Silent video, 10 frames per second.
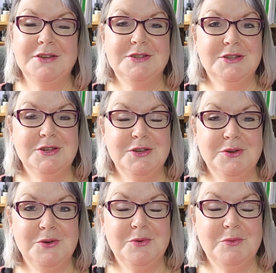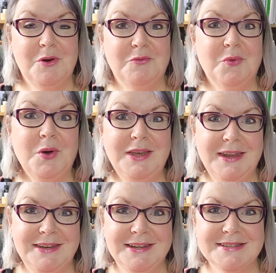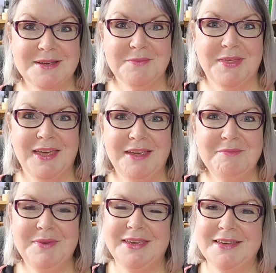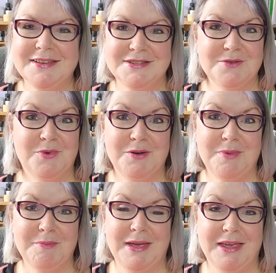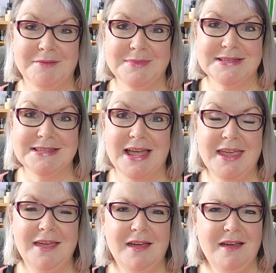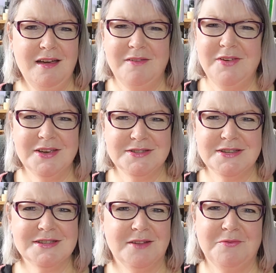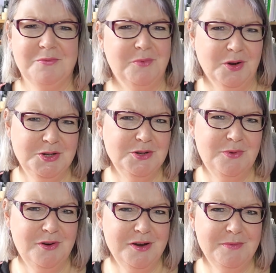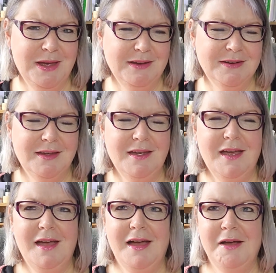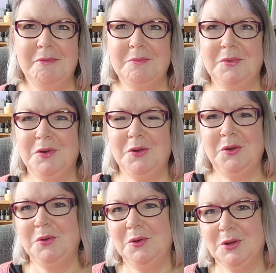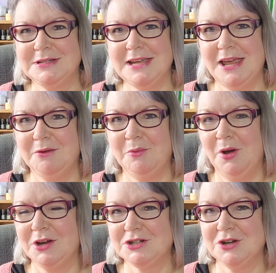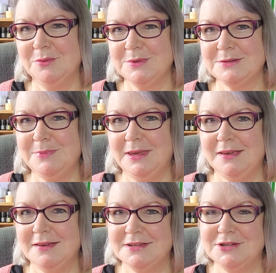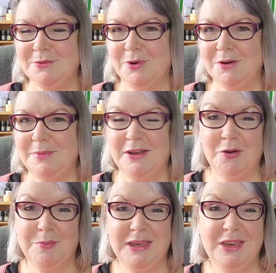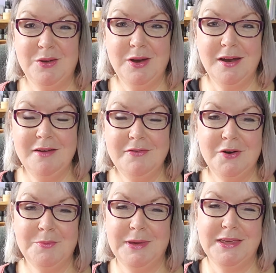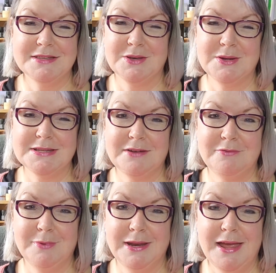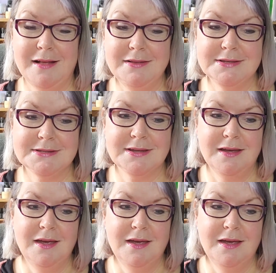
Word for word: Do you avoid knitting something because you're worried about making a mistake? Have you asked yourself what you're worried about? Um, do you not take workshops because you're worried about not being good enough and not being as good as everybody else?